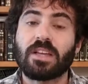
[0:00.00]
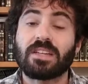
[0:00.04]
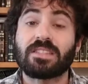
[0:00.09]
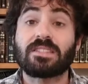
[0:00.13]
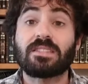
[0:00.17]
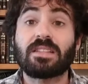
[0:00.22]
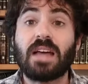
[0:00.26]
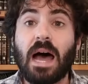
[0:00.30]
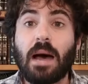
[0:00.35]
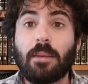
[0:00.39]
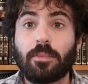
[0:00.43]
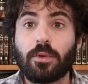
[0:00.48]

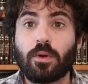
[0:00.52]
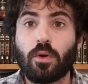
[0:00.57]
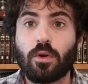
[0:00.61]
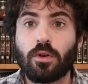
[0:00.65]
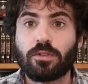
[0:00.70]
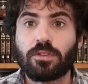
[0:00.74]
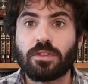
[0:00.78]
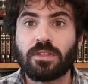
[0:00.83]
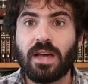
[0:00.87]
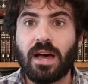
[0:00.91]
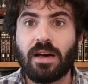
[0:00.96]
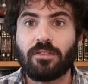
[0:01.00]
stop in
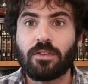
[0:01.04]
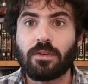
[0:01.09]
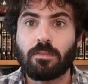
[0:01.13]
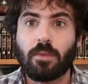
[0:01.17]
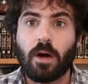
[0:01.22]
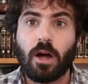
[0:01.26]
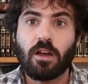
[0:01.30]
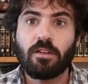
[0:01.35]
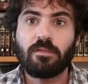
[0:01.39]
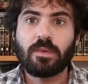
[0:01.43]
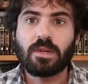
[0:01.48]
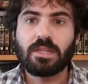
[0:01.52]
order to daven
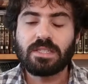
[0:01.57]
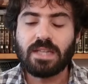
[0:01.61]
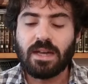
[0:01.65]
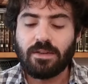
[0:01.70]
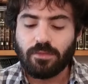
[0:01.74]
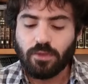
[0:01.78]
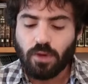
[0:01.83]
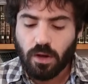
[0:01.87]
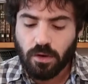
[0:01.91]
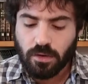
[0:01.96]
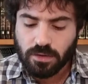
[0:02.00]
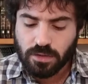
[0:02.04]
Marv, because
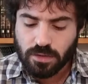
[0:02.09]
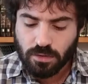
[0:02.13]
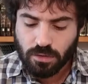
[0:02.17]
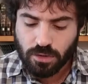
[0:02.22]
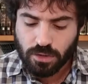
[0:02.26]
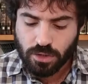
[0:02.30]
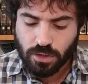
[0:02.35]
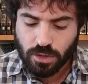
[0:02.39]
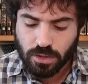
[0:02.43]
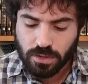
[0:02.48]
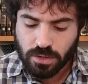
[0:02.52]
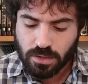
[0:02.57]
after all, it's
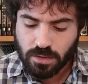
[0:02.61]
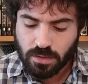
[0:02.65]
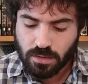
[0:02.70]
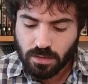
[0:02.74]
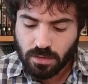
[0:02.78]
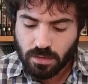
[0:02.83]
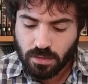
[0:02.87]
Rishos.